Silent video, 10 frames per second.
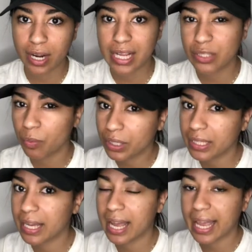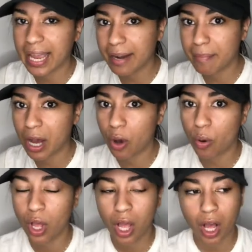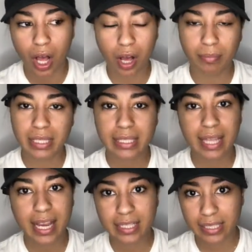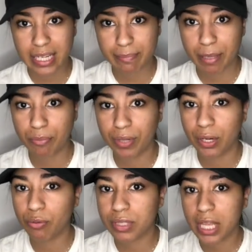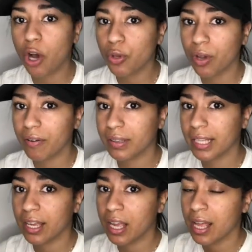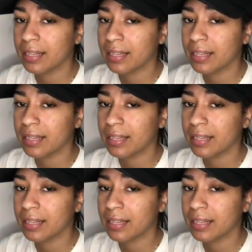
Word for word: And that's one thing I hate about um, these lash class people, they don't tell you everything.